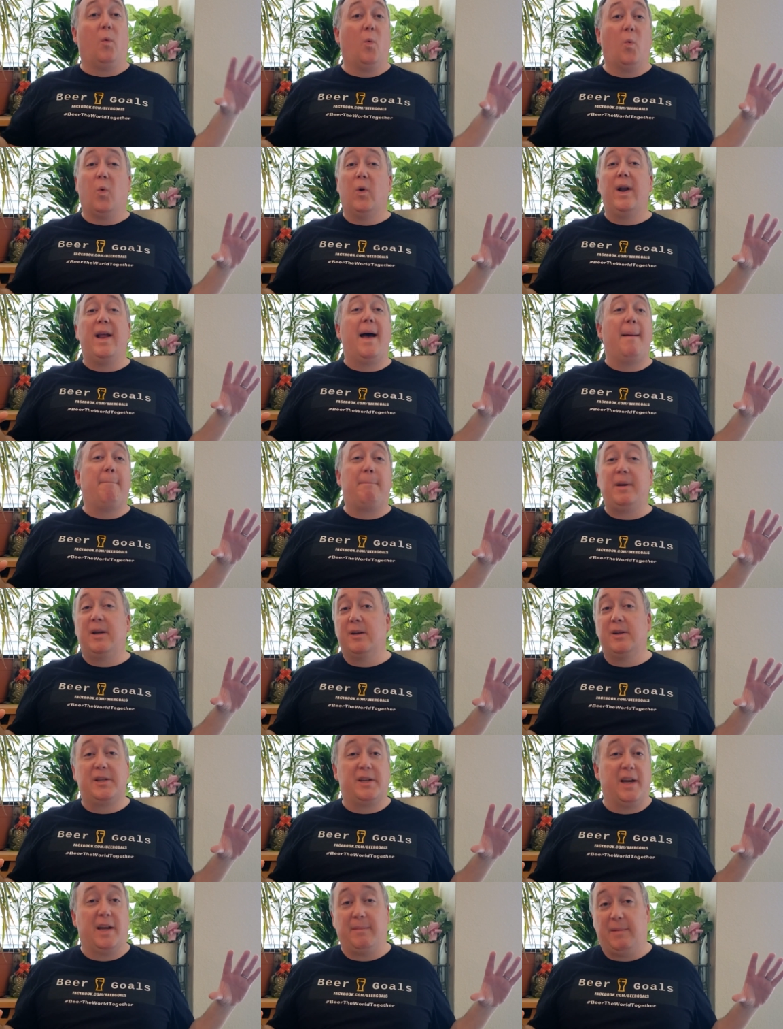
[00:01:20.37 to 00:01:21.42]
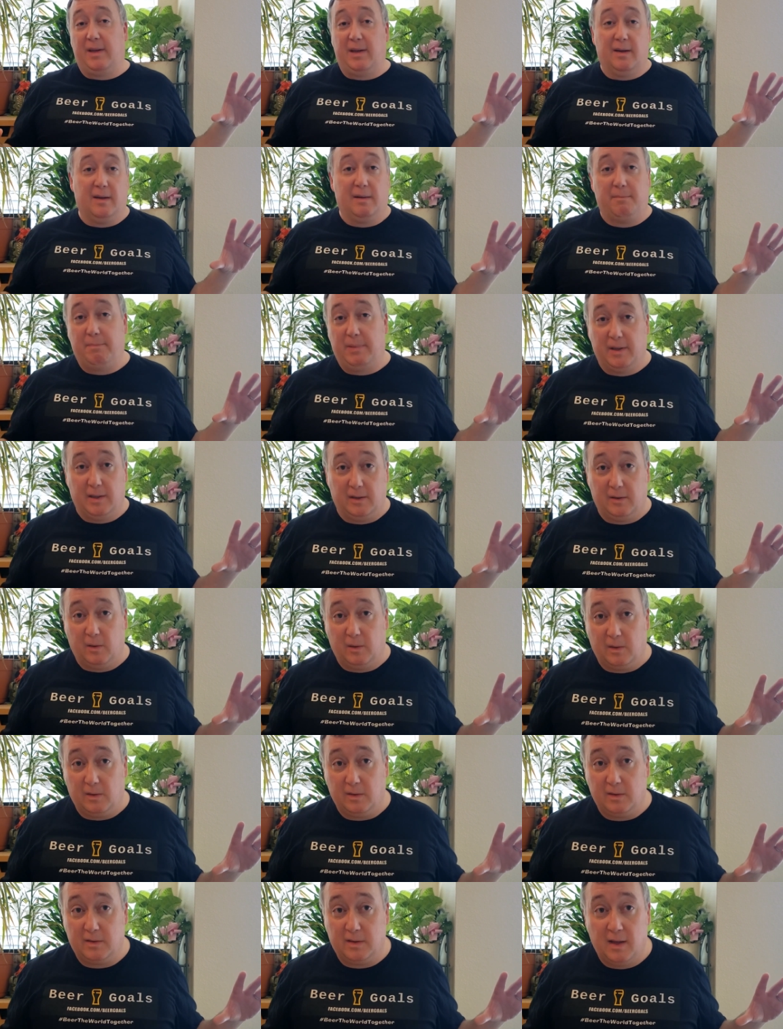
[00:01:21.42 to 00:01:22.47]
We're not beer shaming here at Beer
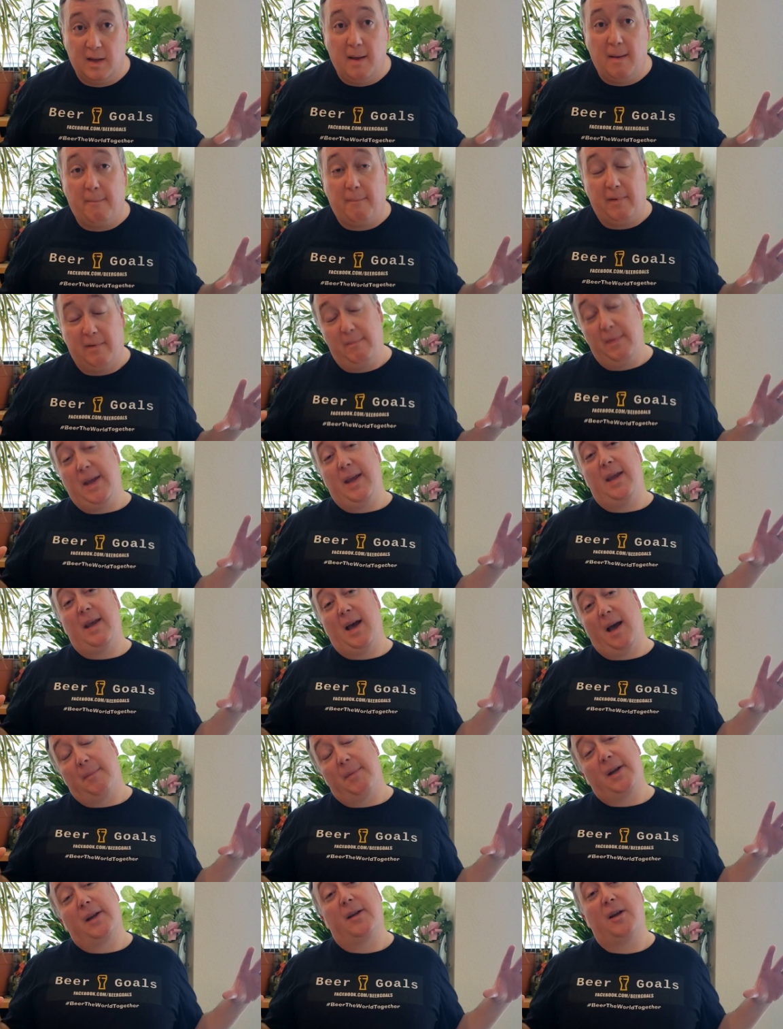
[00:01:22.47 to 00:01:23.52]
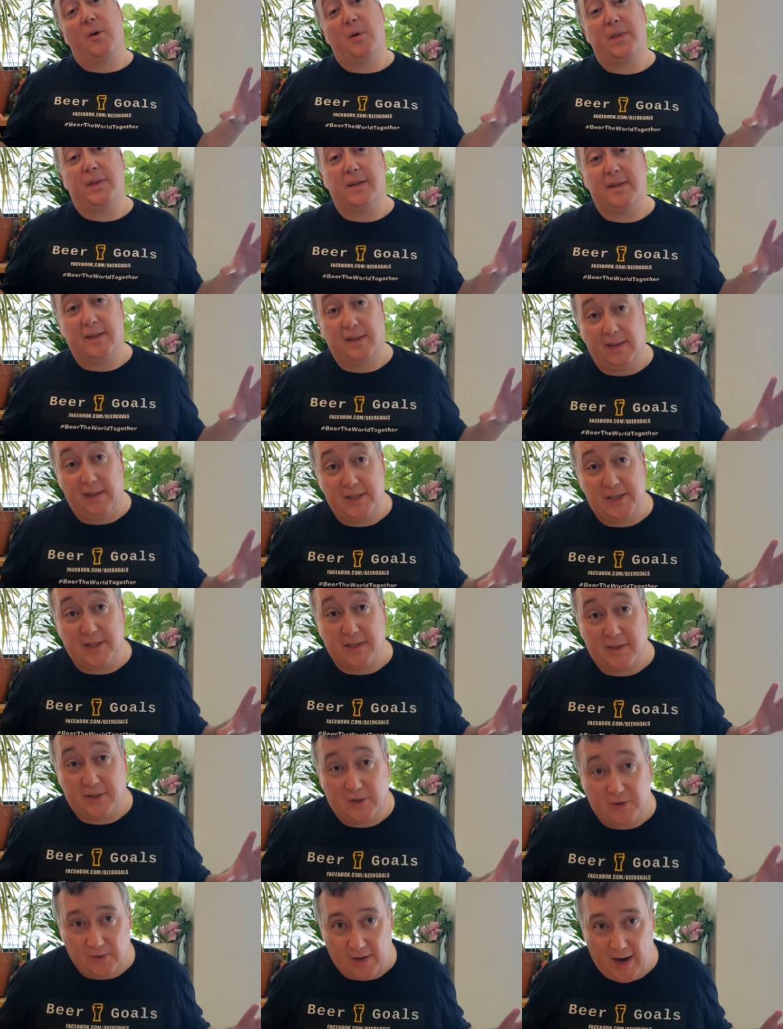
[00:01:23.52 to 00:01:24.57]
Goals, but me, I'm gonna go with the
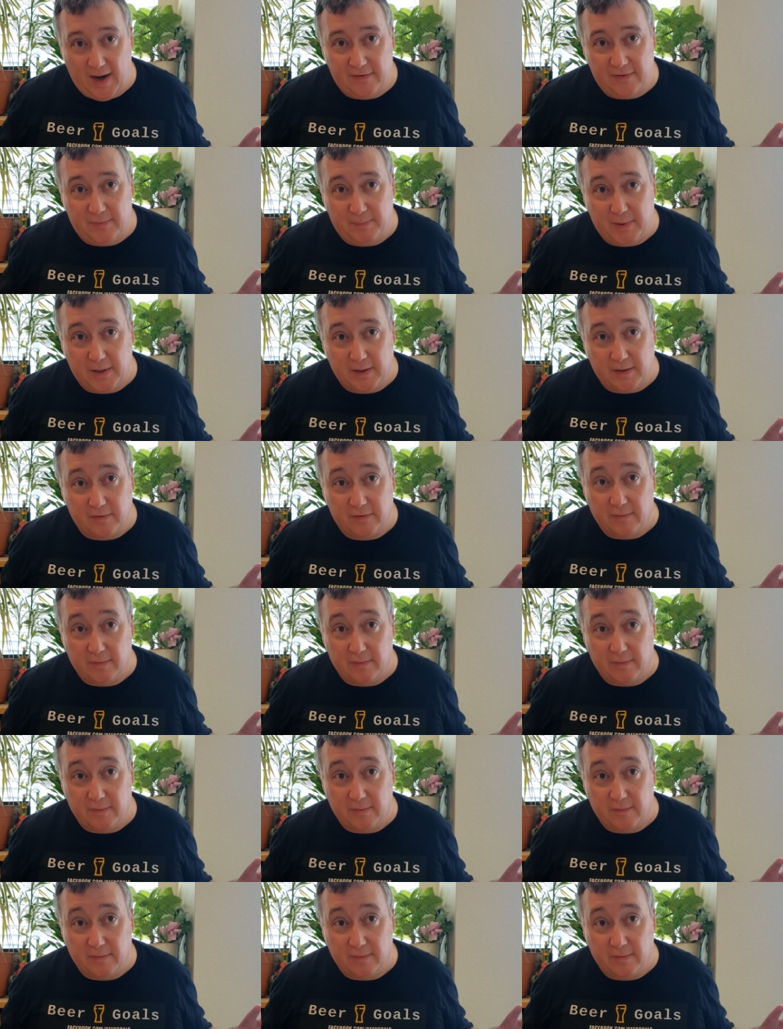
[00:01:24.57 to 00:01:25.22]
delicious craft beer